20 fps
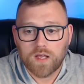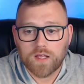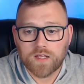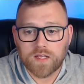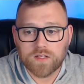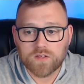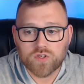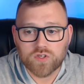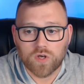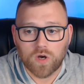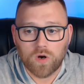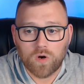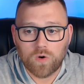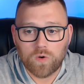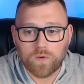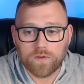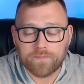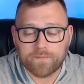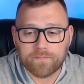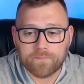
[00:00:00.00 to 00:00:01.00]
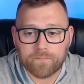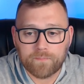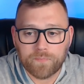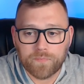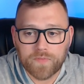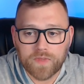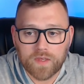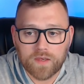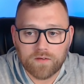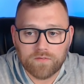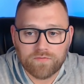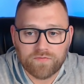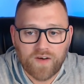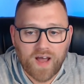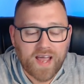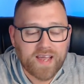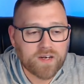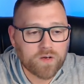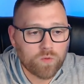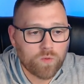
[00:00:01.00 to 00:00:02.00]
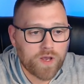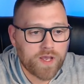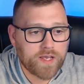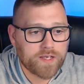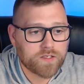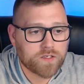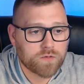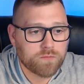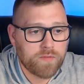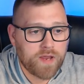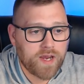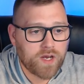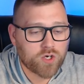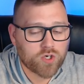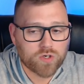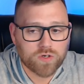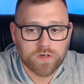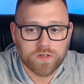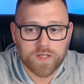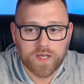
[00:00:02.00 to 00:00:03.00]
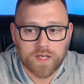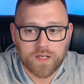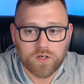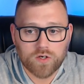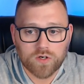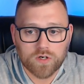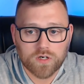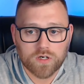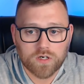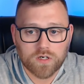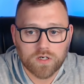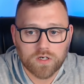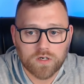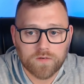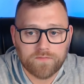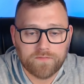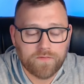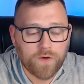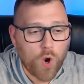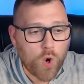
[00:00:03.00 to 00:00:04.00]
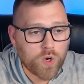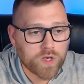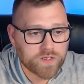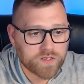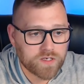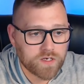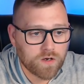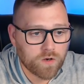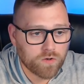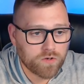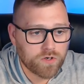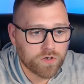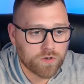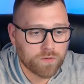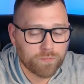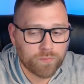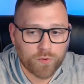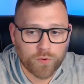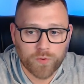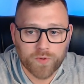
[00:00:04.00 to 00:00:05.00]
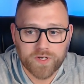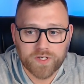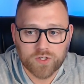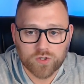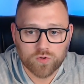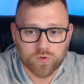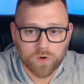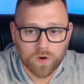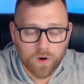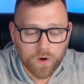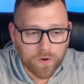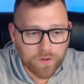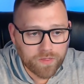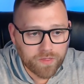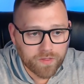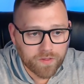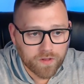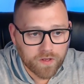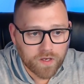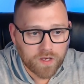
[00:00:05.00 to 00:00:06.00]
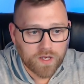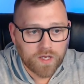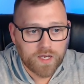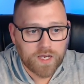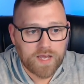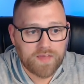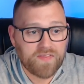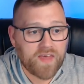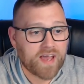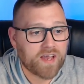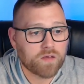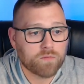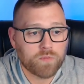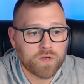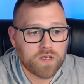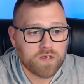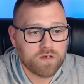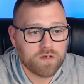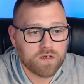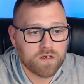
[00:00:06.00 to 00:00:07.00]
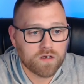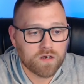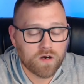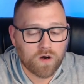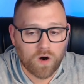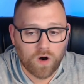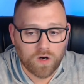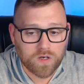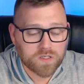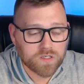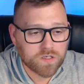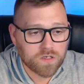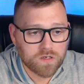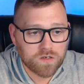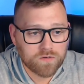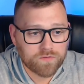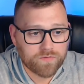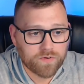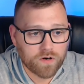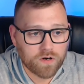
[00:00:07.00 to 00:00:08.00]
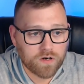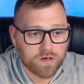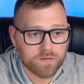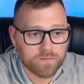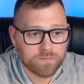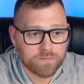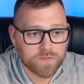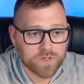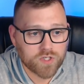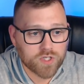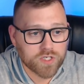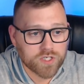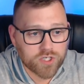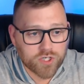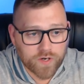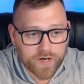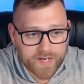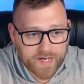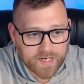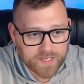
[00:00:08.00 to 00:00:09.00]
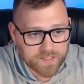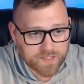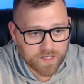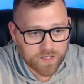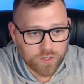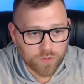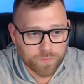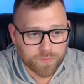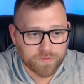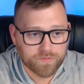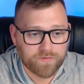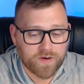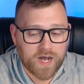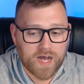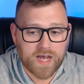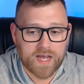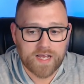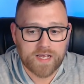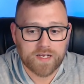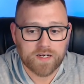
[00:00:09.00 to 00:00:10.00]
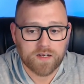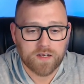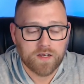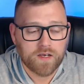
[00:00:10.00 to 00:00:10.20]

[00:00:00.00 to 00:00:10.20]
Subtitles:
So find a way to make sure that you're focusing on your employees' growth. And that could be also from the trainings that you provide.